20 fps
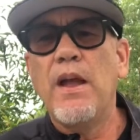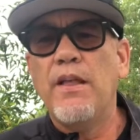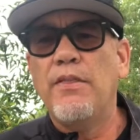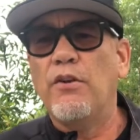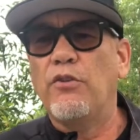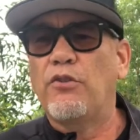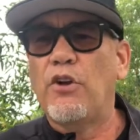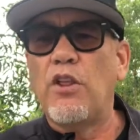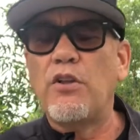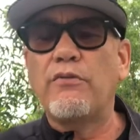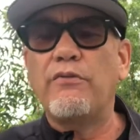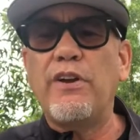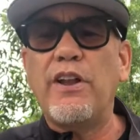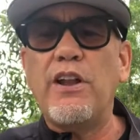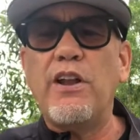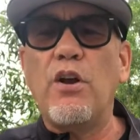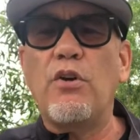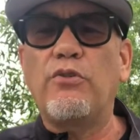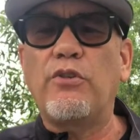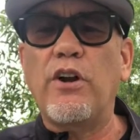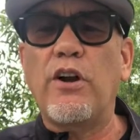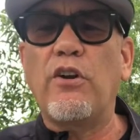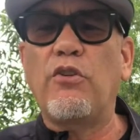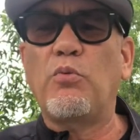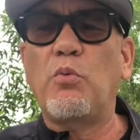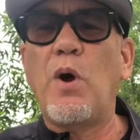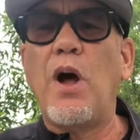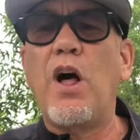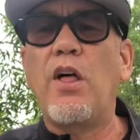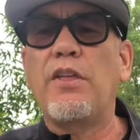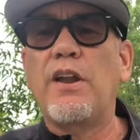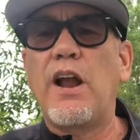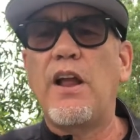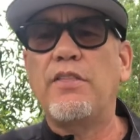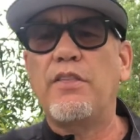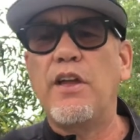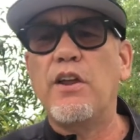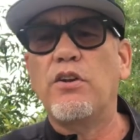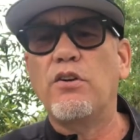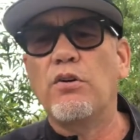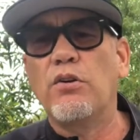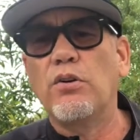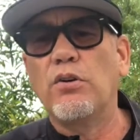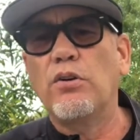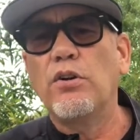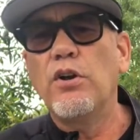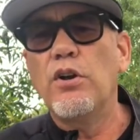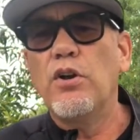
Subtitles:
There's other videos there as well that I think you'll